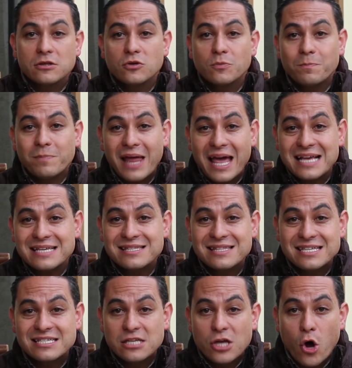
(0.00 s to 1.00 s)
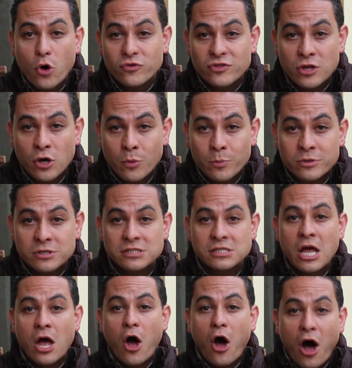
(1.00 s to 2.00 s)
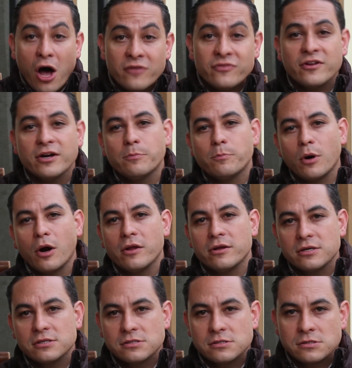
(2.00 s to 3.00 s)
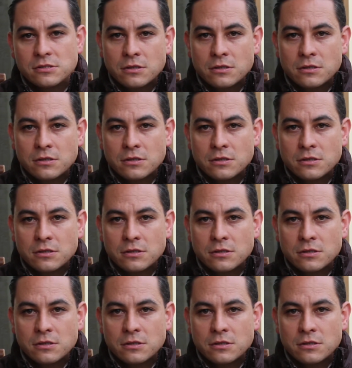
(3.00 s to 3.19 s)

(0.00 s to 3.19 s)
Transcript: to place these code numbers on their products.